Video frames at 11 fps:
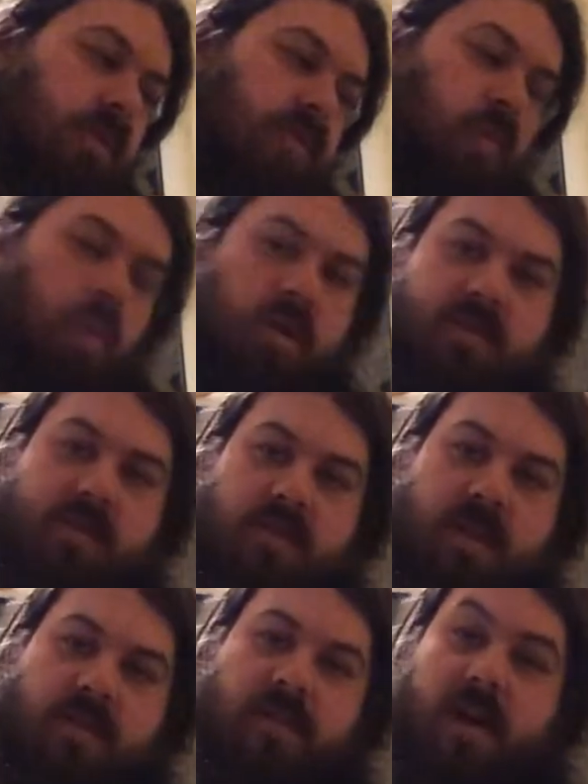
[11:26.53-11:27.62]
the
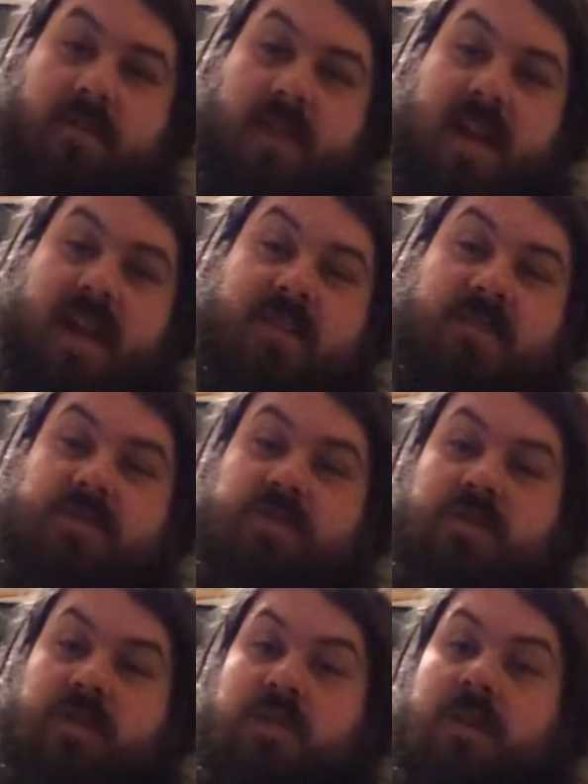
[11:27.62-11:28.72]
175 gauge
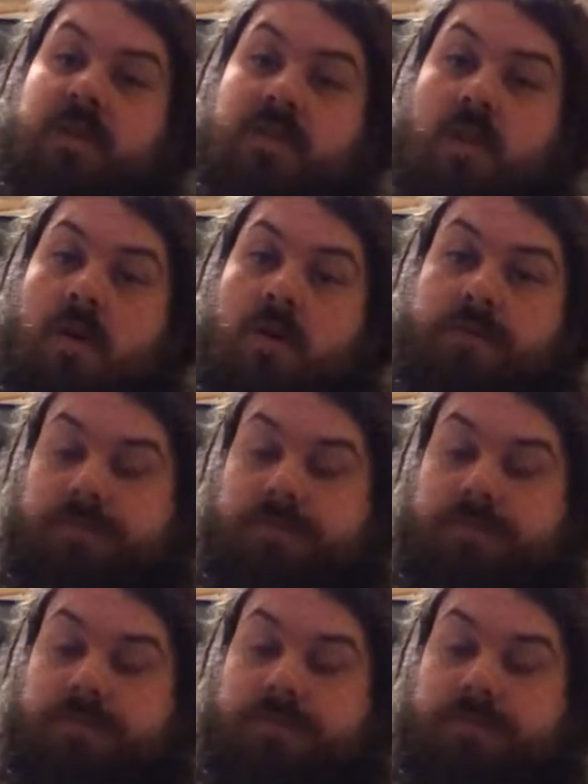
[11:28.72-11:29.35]
string that I've got